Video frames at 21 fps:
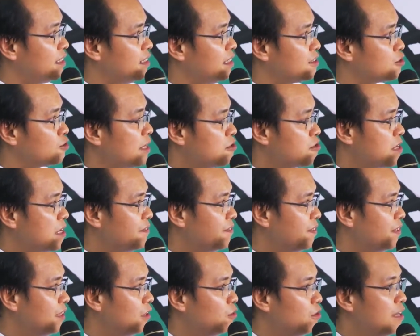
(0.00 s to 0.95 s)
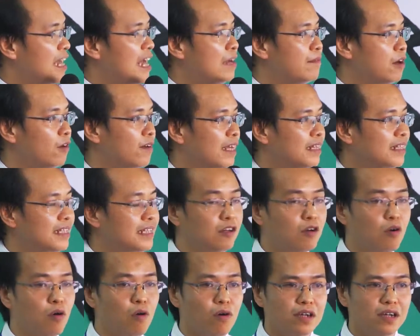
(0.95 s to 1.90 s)
Swap transfer we have
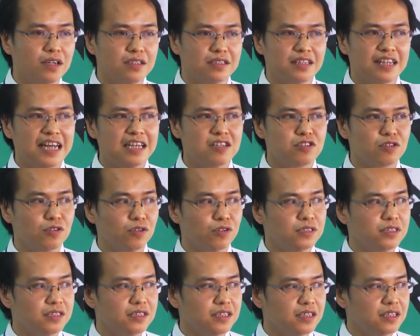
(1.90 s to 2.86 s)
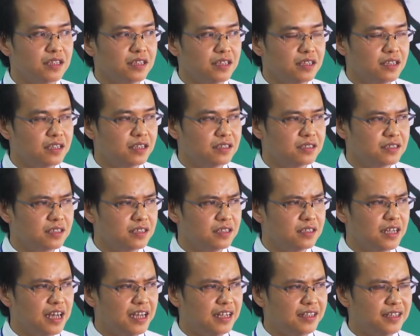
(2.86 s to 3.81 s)
already last goal.
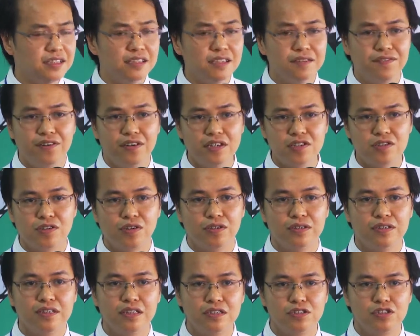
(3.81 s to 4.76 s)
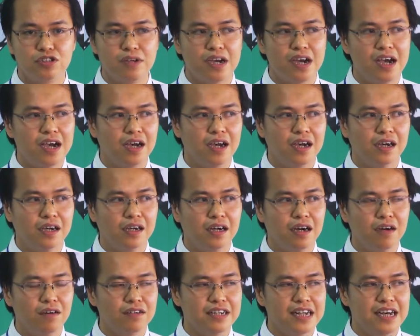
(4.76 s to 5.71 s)
I think the first goal to
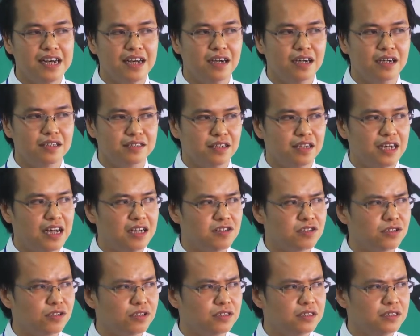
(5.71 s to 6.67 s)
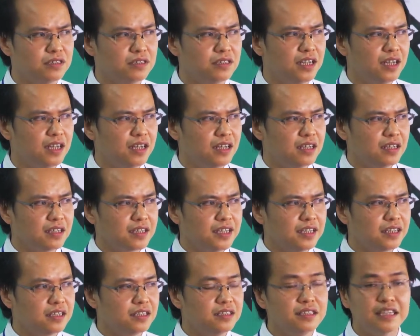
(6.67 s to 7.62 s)
the last goal
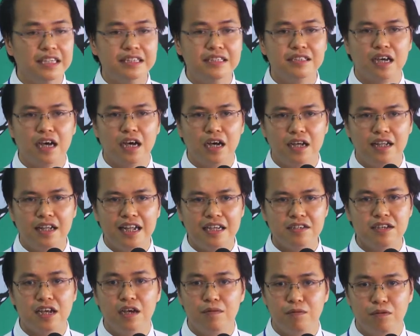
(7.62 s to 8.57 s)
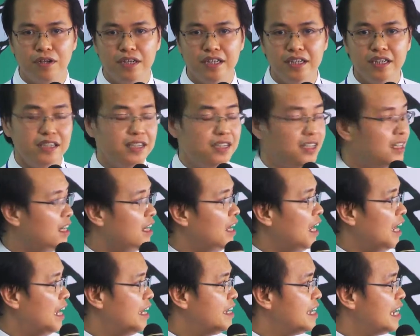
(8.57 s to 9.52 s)
taken in last February,
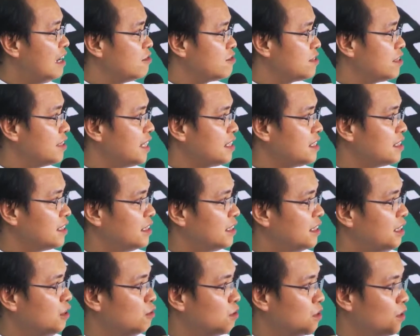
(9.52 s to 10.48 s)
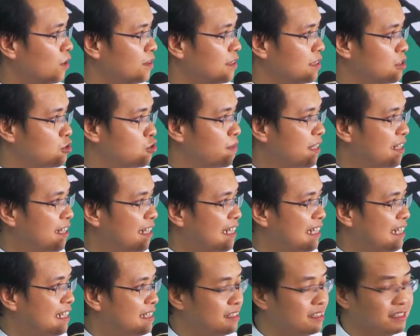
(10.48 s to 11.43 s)
and now the next new goal to be
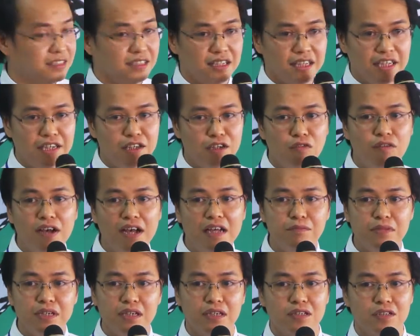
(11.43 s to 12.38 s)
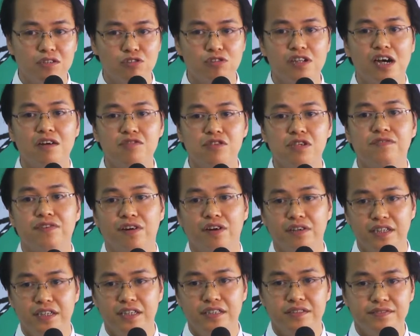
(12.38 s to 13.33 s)
released in November
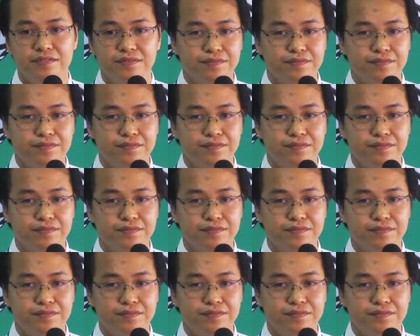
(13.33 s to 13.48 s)
2014.